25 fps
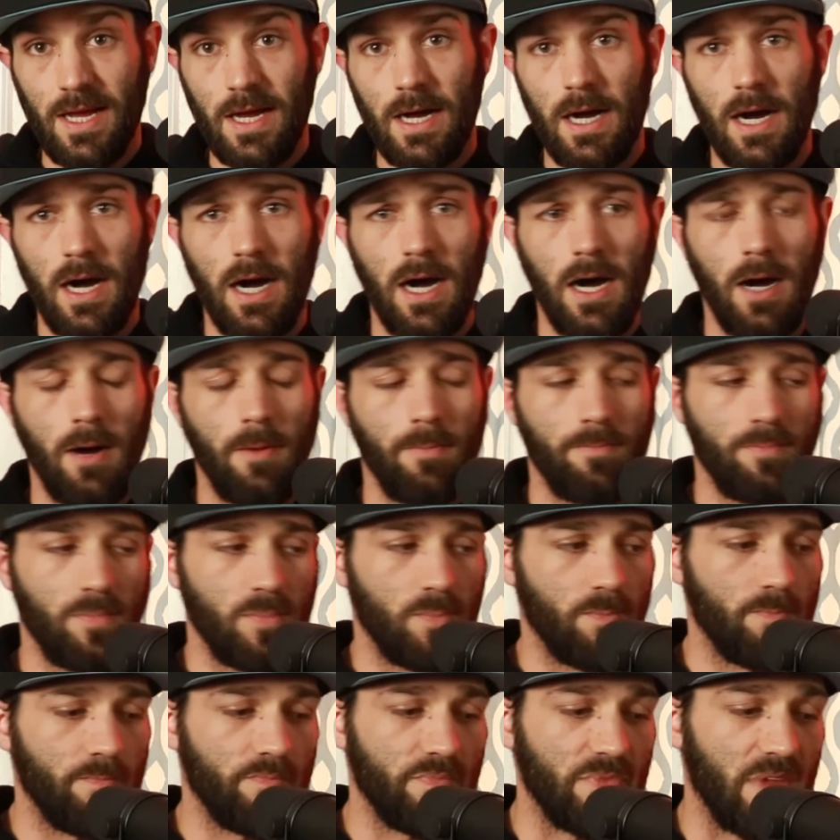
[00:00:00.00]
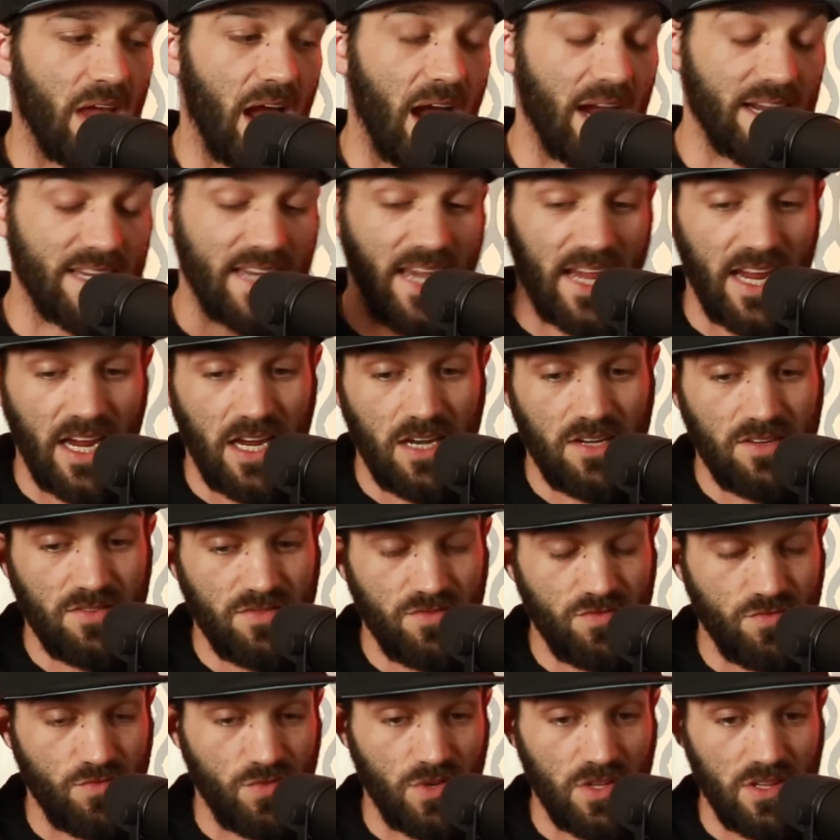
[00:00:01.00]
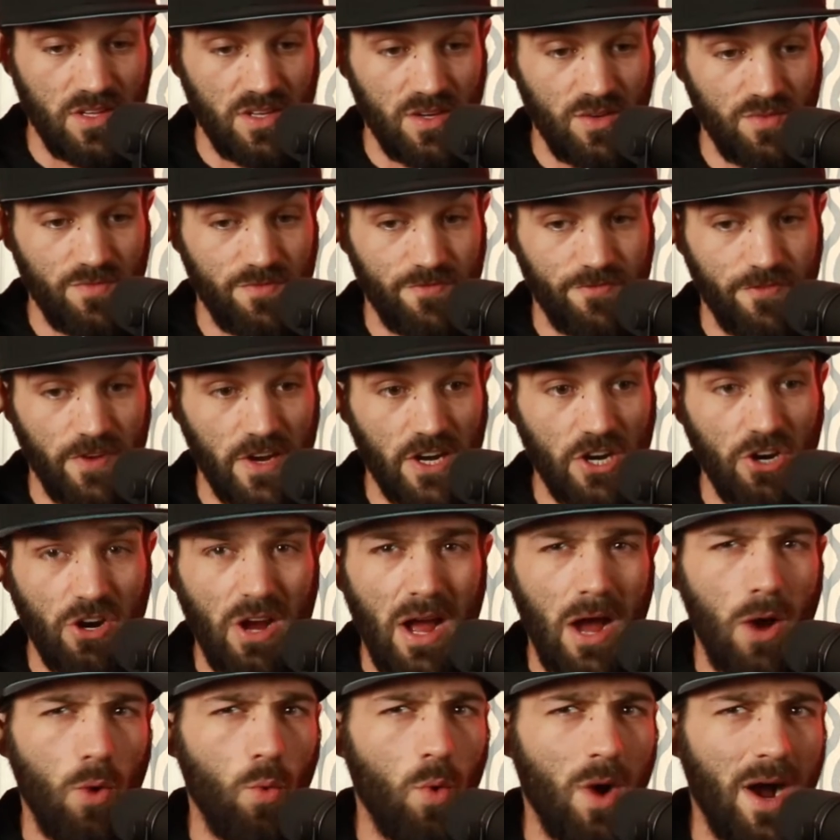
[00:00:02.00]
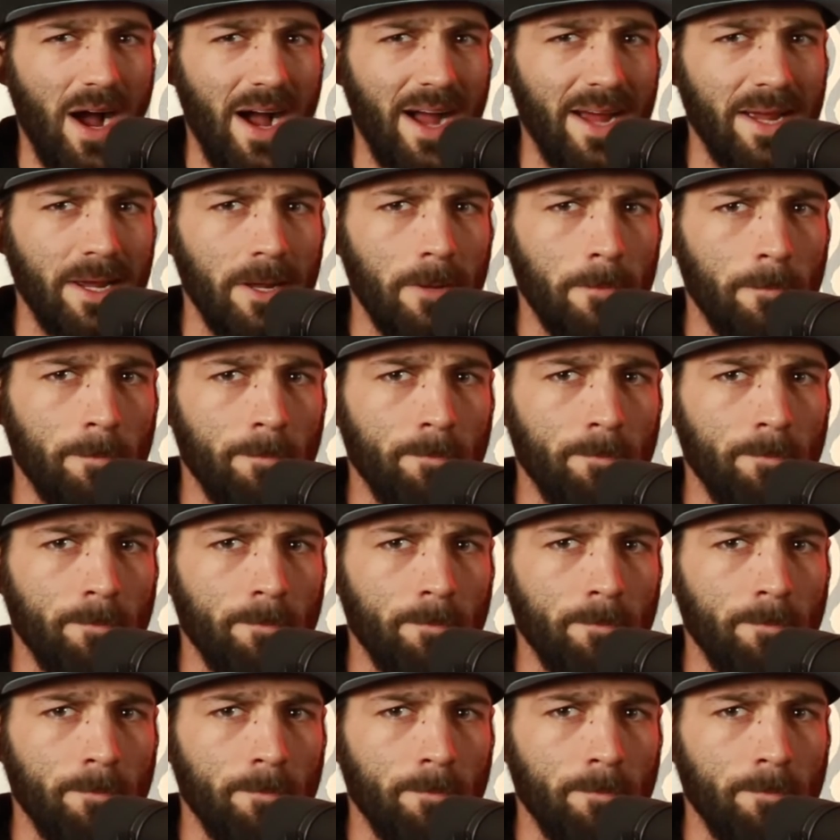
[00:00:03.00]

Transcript: Um, I can't really figure out why